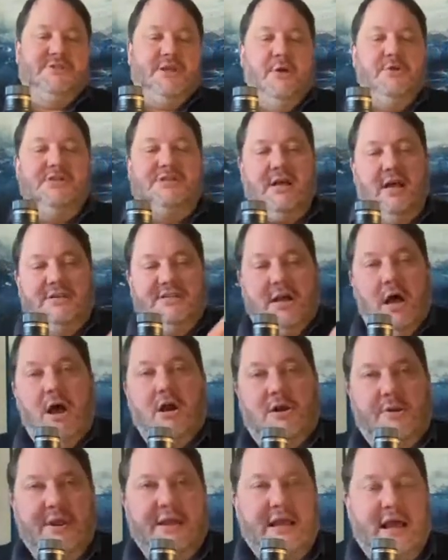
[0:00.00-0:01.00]
Those that are
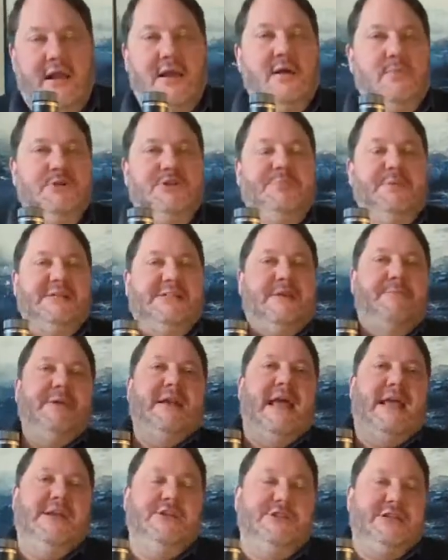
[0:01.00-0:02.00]
darker in colour, which means they've
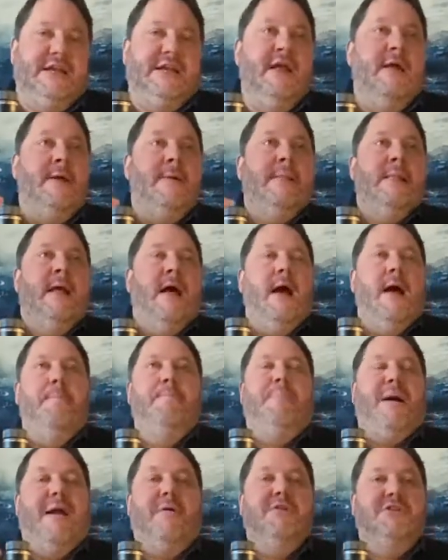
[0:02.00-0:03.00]
been aged in
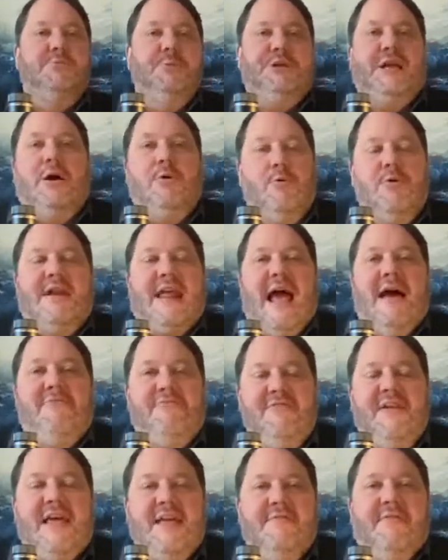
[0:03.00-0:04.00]
barrels which already have
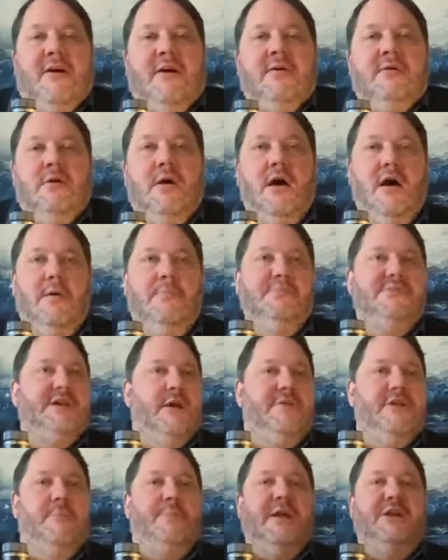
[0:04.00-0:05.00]
flavour.
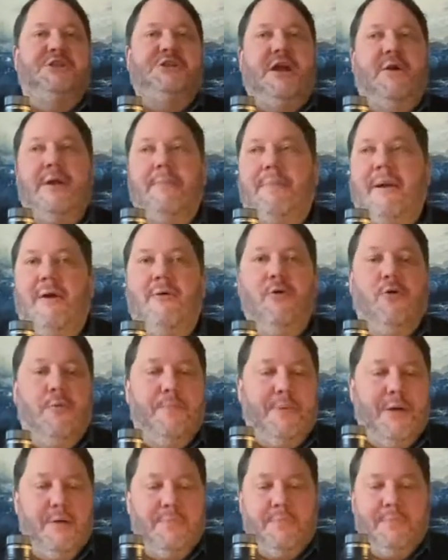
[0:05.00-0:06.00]
So there'll be a sherry barrel or a
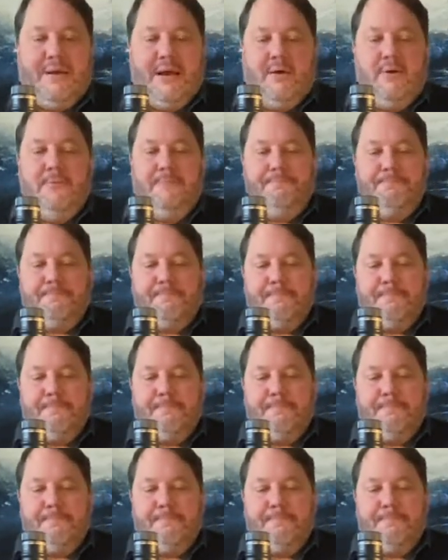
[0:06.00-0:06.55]
bourbon barrel.